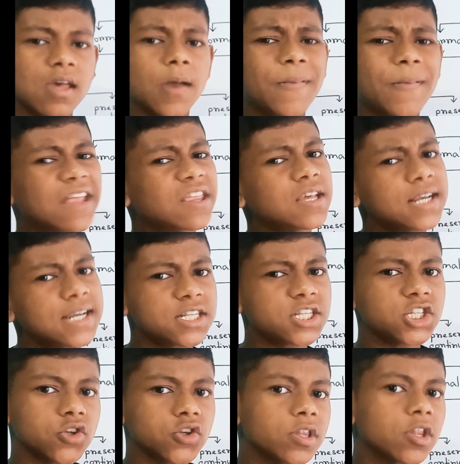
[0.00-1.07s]
present
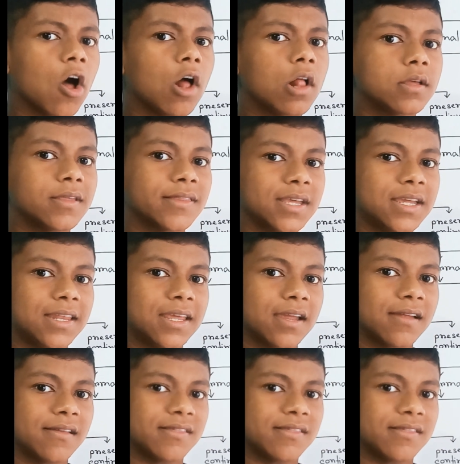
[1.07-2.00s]
continuous always indicates